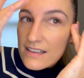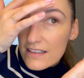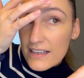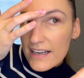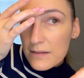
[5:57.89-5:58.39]

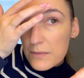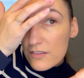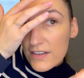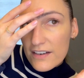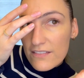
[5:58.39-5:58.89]
kind of
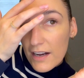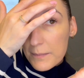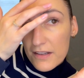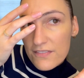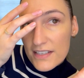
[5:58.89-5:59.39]
moving around
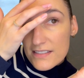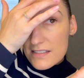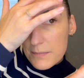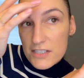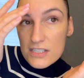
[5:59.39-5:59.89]
my face as
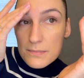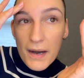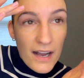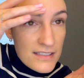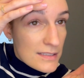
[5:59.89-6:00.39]
much as
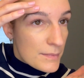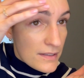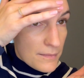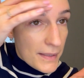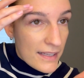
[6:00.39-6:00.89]
possible,
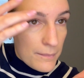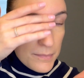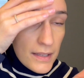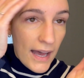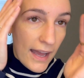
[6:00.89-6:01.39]
make it
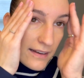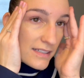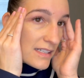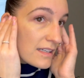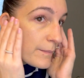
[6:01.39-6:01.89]
blend.